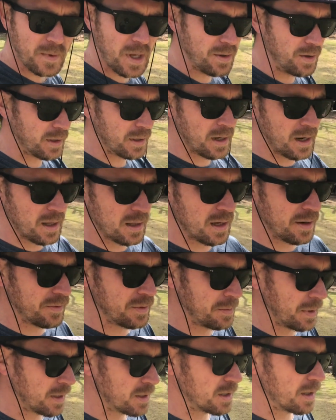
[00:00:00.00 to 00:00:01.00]
You can either have
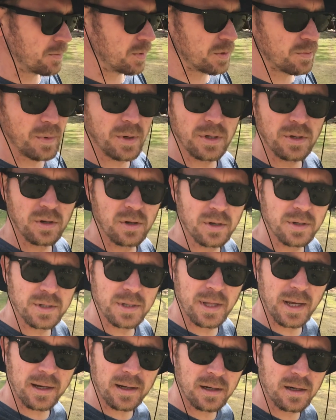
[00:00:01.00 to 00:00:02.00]
it mixed up with manures
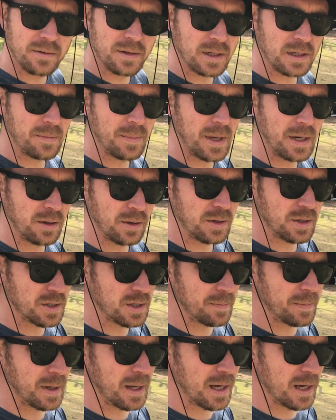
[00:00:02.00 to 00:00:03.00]
and that kind of thing, depending on your
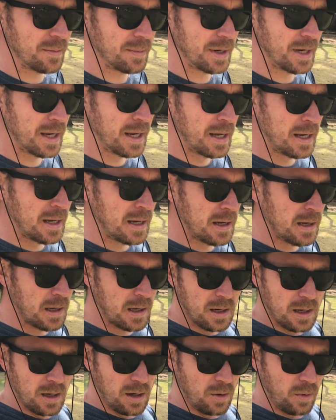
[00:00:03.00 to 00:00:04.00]
supplier. But
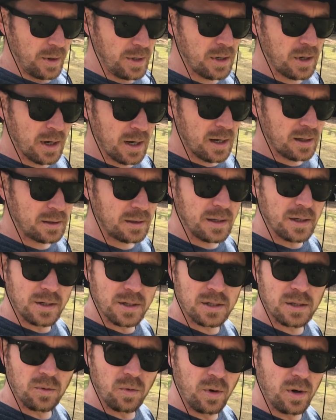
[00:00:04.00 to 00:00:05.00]
when you go out there,
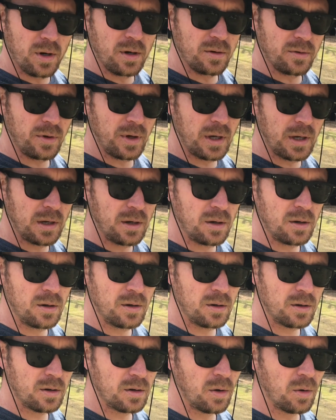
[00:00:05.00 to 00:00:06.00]
just a word of
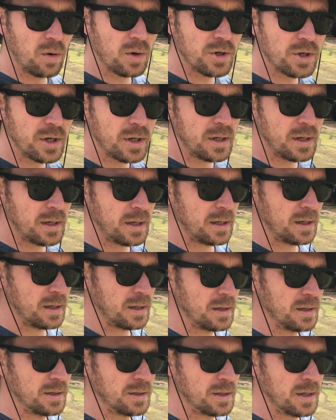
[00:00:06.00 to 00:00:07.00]
caution
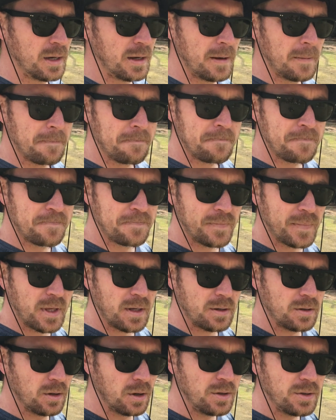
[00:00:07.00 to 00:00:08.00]
is,
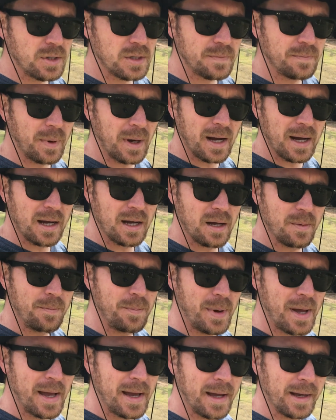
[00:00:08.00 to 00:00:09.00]
don't just buy a
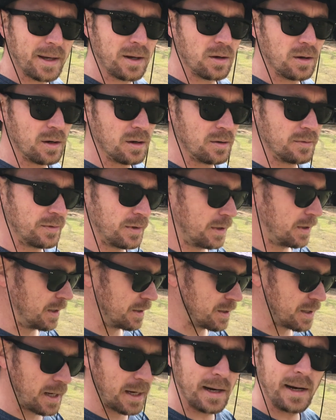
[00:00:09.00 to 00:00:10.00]
bag of,
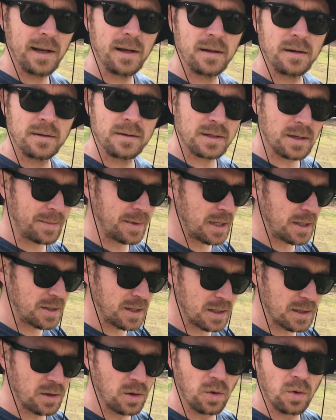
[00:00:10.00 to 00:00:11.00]
let's say, something that
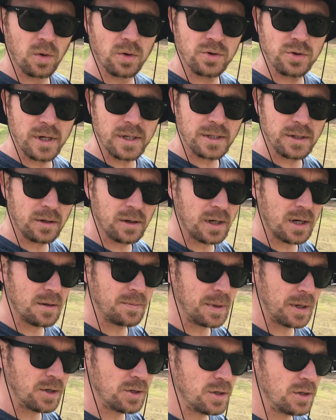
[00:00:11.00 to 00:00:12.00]
says lawn dressing on it,
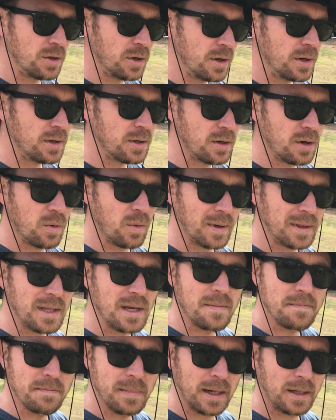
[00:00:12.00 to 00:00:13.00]
because you don't know what
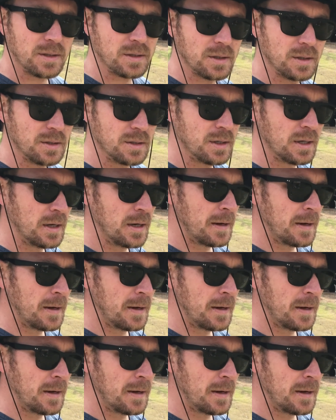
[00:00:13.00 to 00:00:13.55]
their mix is.